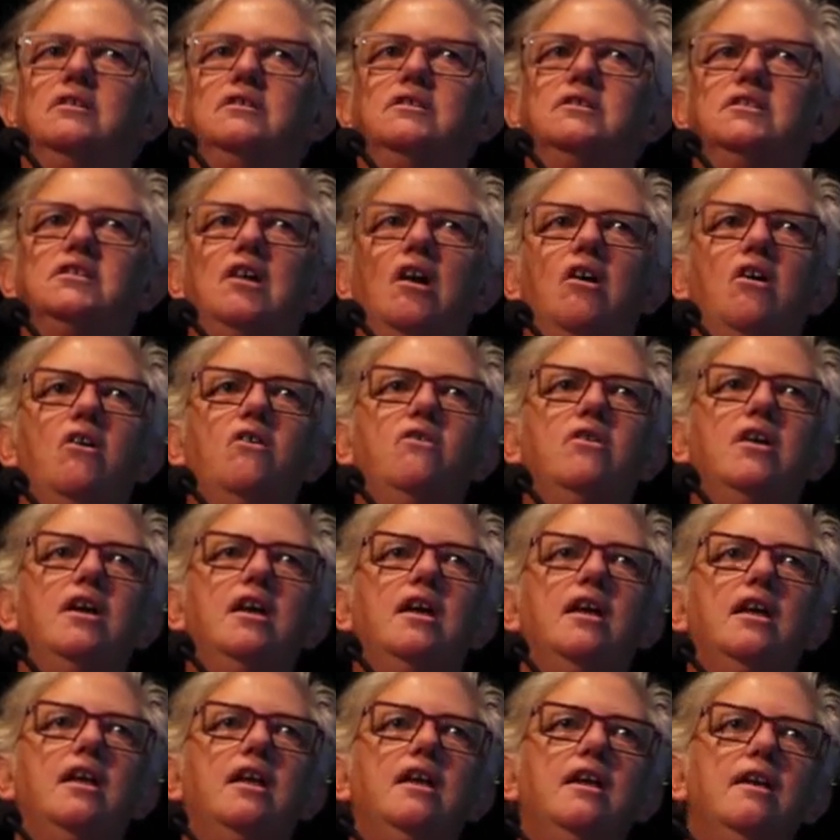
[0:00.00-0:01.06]
So
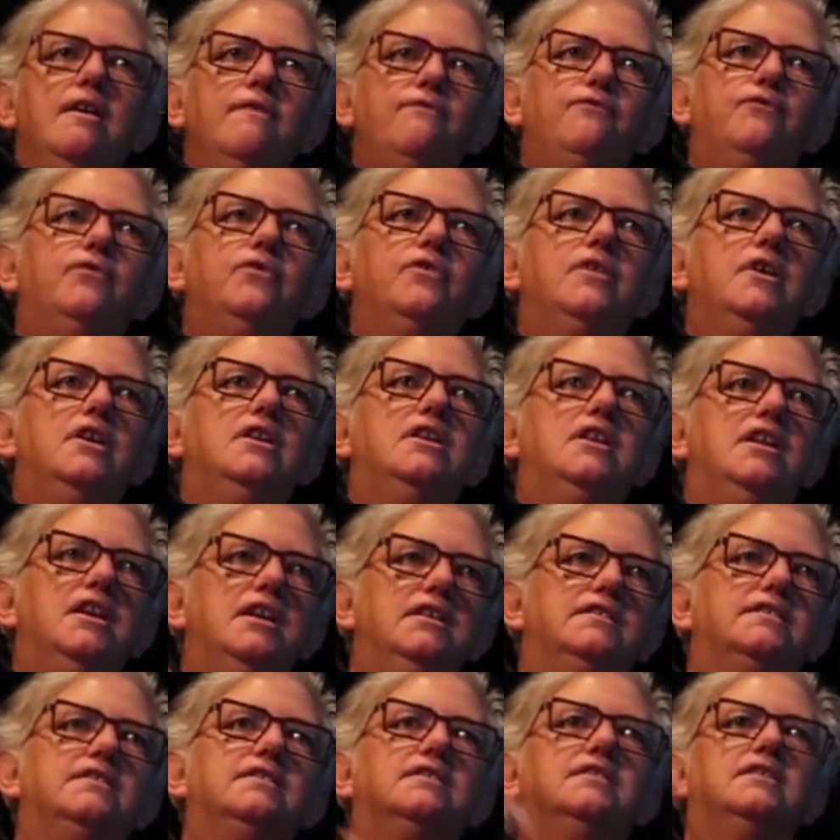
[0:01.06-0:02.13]
if the
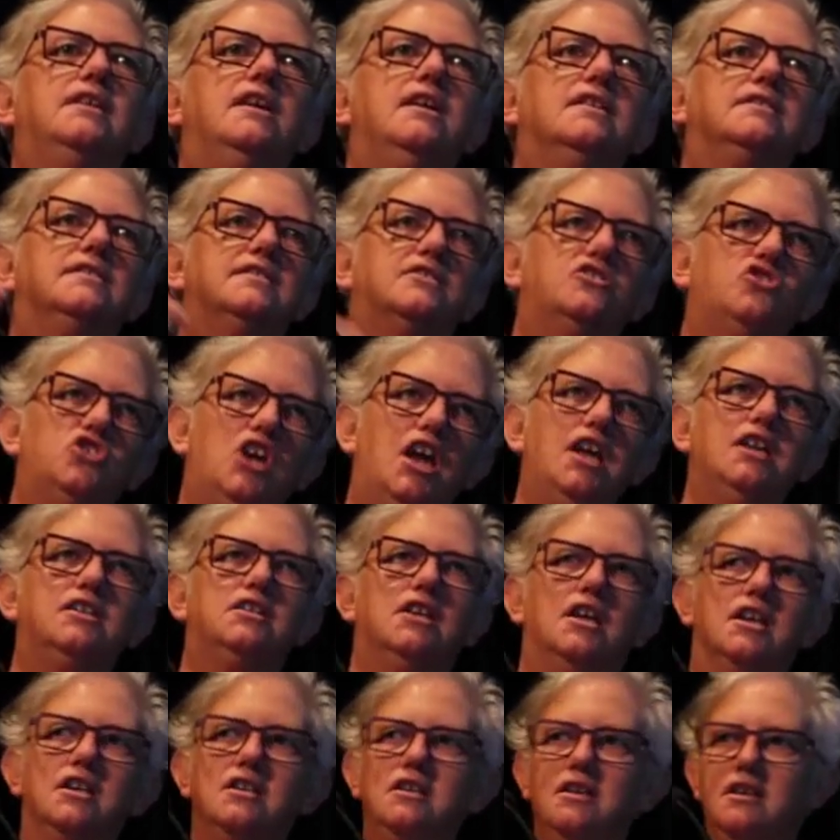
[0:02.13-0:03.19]
nest gets
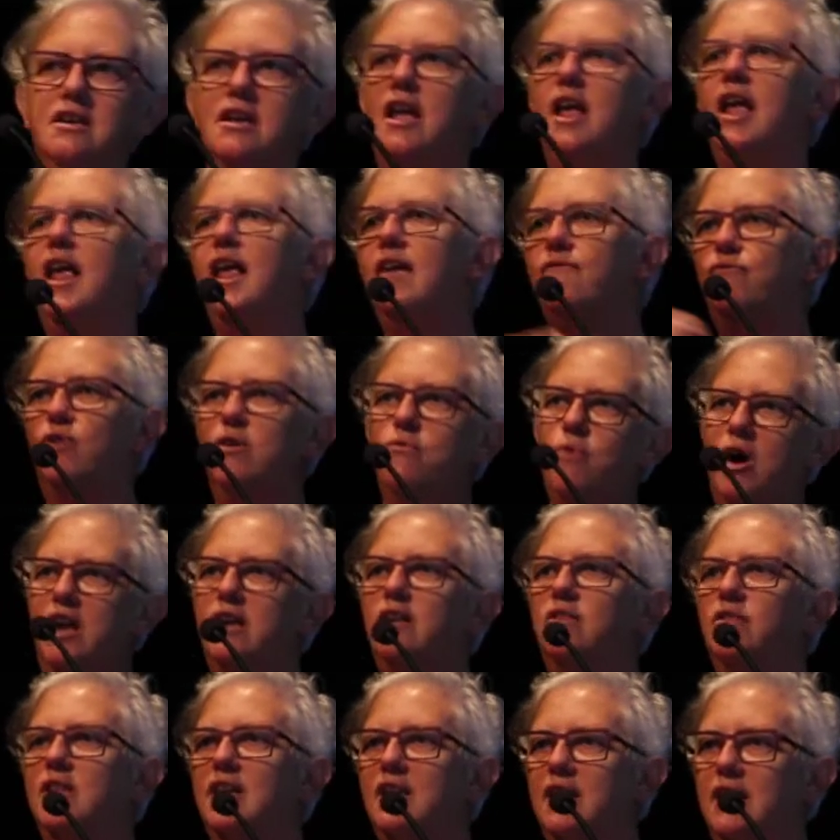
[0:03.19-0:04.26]
shattered, everyone
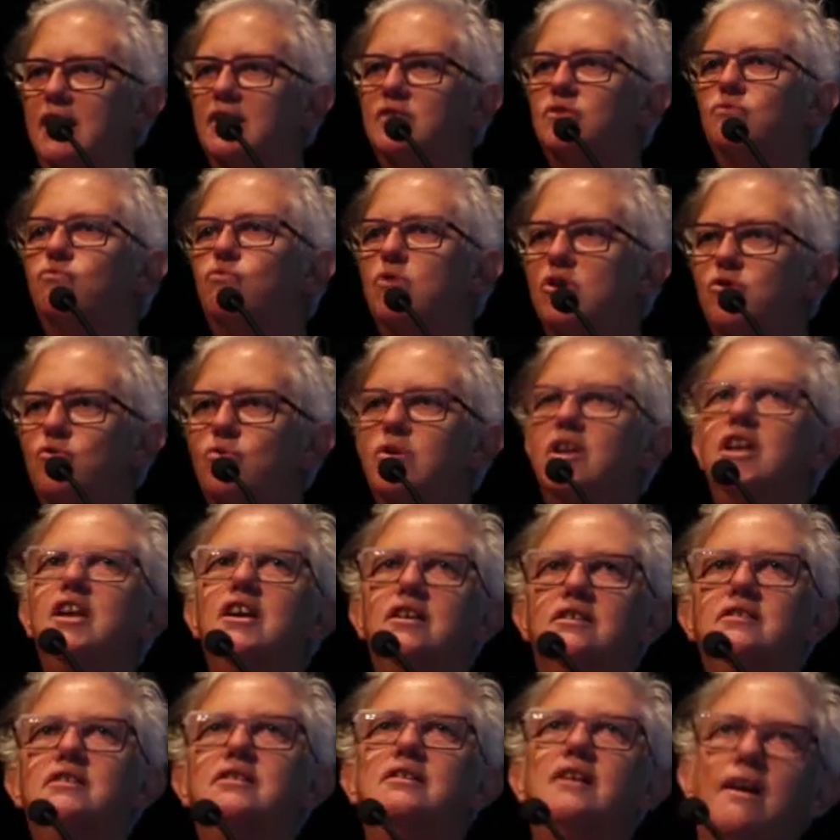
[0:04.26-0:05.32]
in the nest will
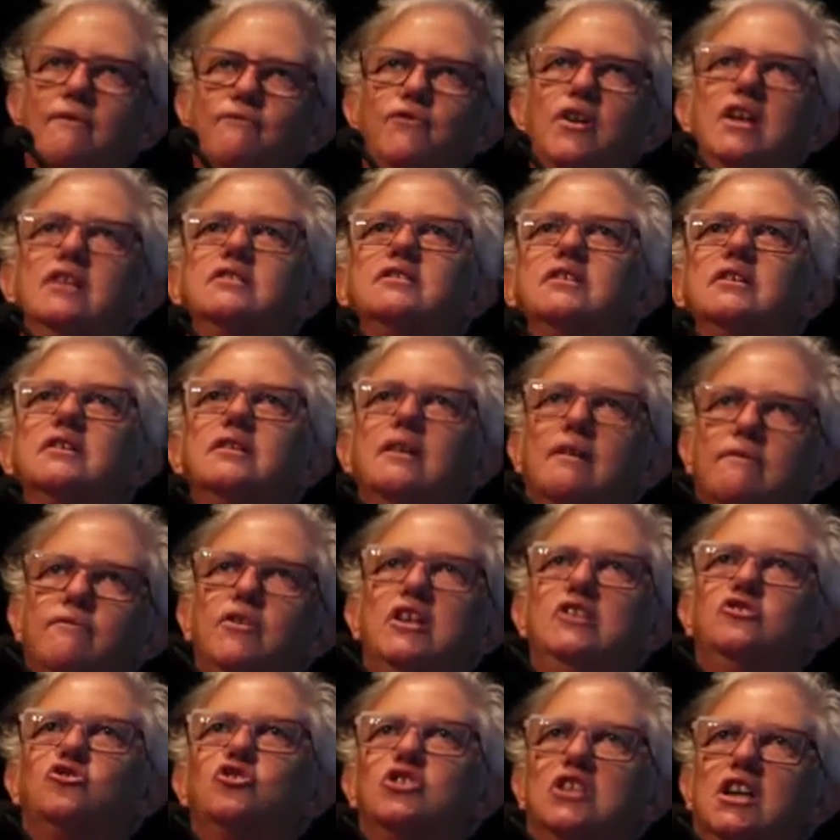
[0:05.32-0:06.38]
get affected
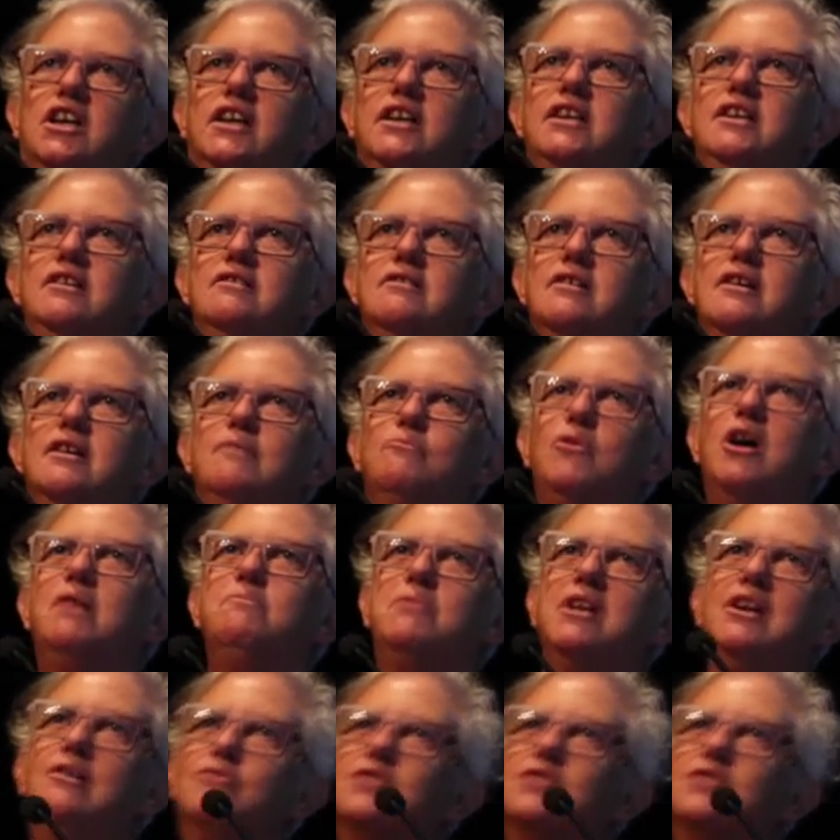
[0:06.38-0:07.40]
eventually. Might be able